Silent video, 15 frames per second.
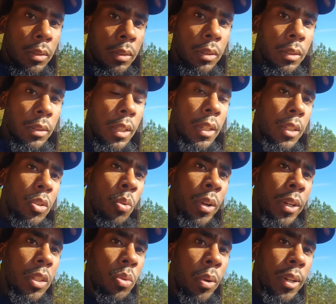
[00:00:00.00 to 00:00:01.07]
Yeah,
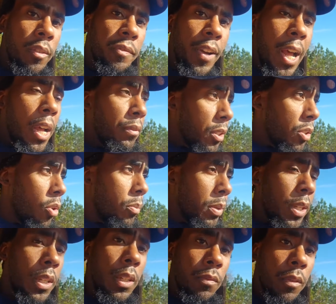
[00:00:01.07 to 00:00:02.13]
2025 is going to
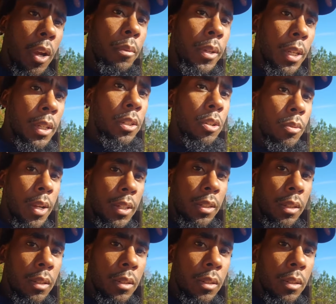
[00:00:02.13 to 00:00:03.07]
be very interesting.